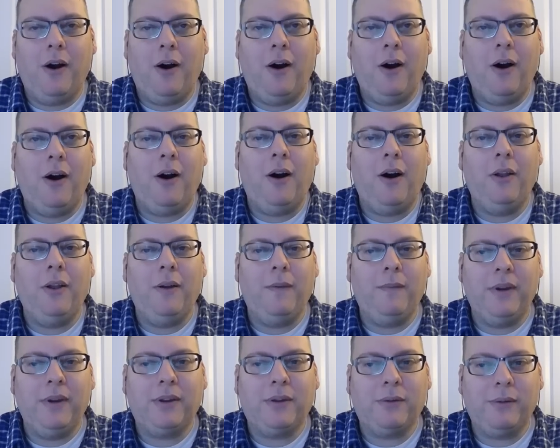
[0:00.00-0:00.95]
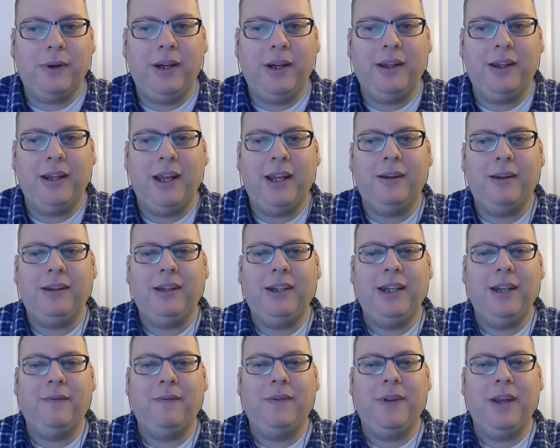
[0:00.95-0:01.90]
all of the three that
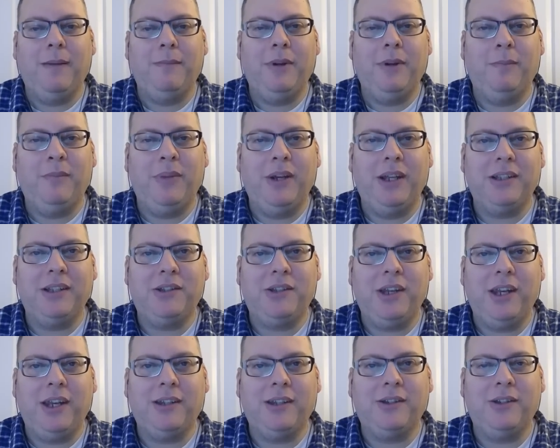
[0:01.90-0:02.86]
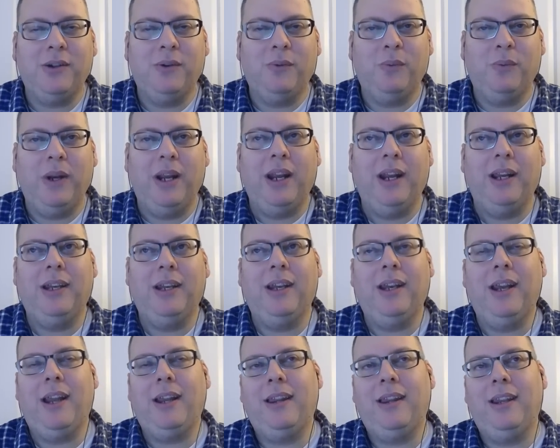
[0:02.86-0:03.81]
give them the best chance to win.
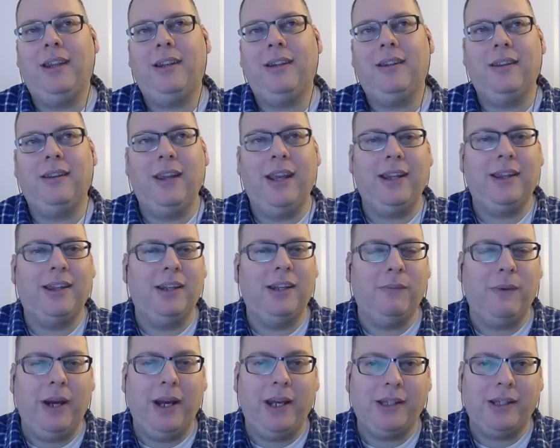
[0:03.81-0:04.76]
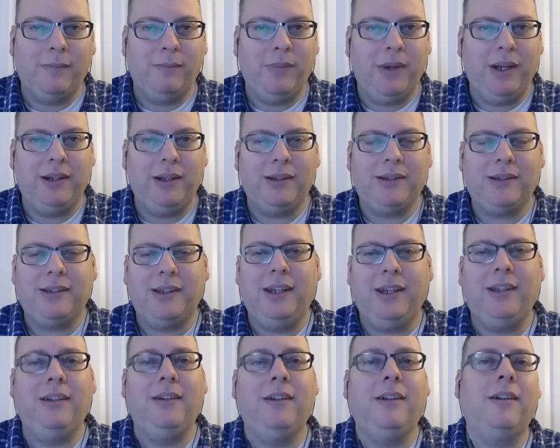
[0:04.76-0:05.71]
And I think Lathan Ransom, being a
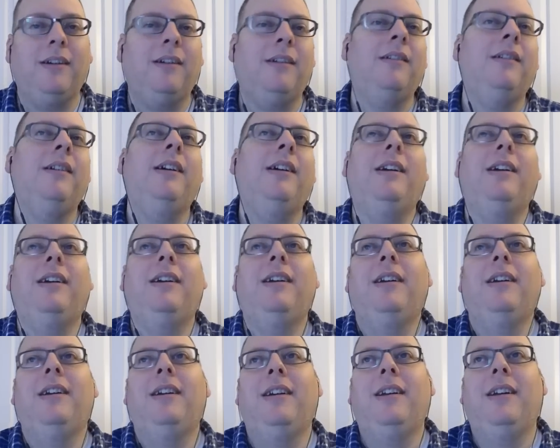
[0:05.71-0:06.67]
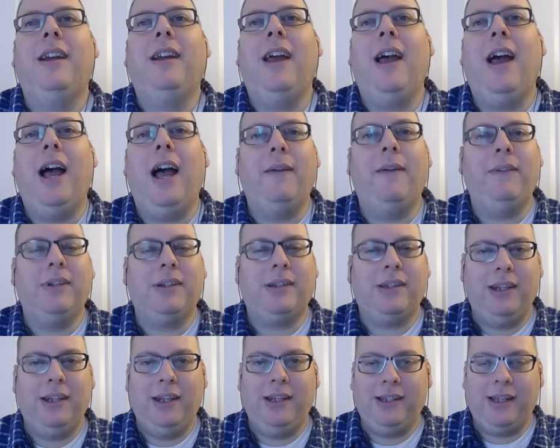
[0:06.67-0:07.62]
senior,
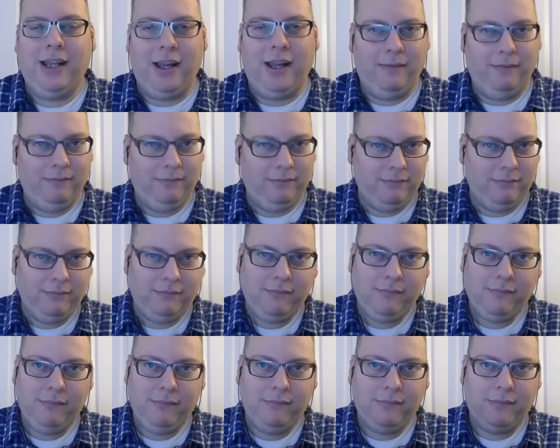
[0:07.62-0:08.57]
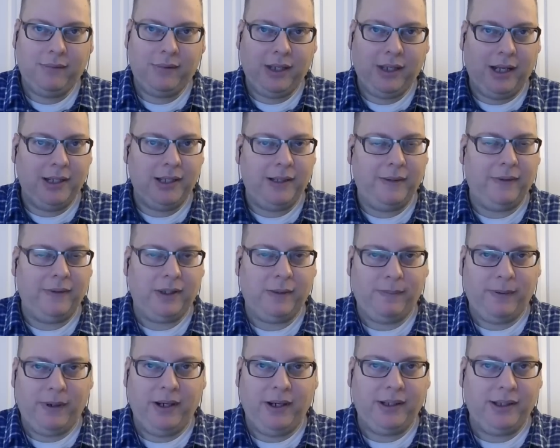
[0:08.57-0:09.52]
obviously he's got tons of
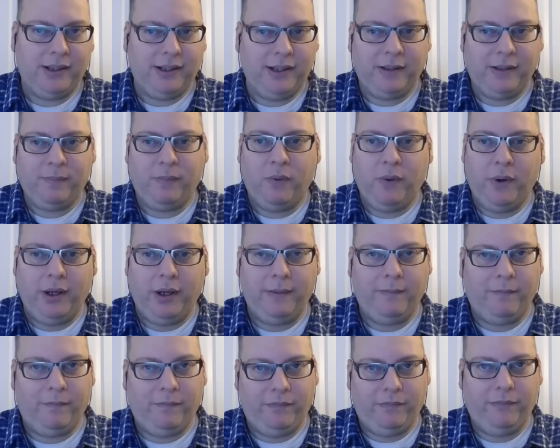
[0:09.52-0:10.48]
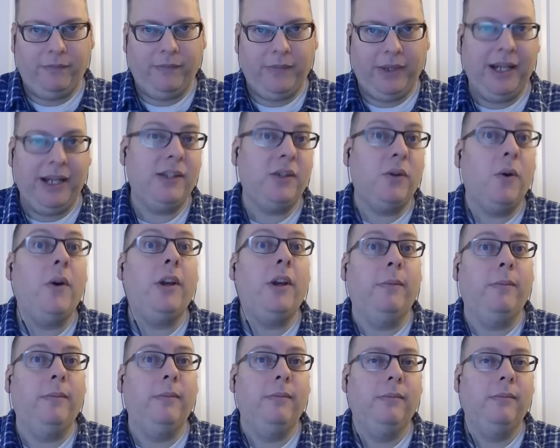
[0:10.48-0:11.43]
experience at this point. He's
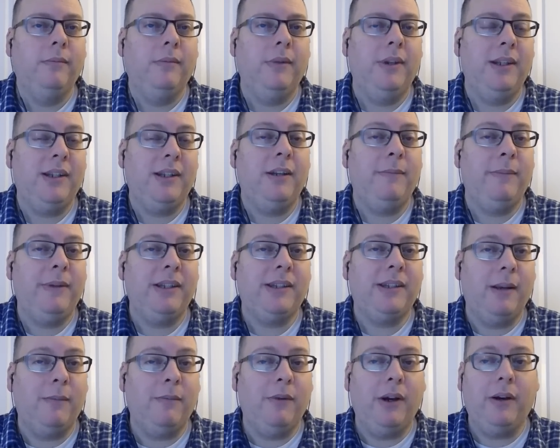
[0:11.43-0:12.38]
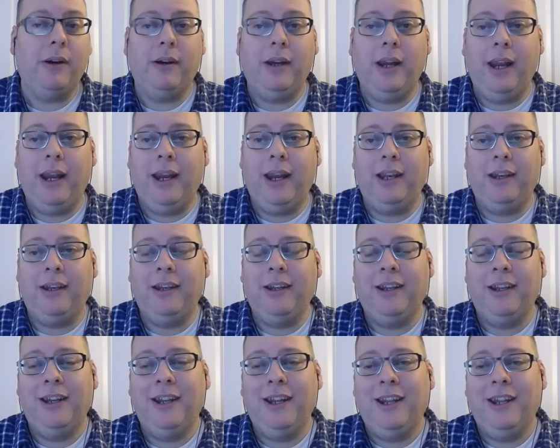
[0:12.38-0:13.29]
going to be somewhere. And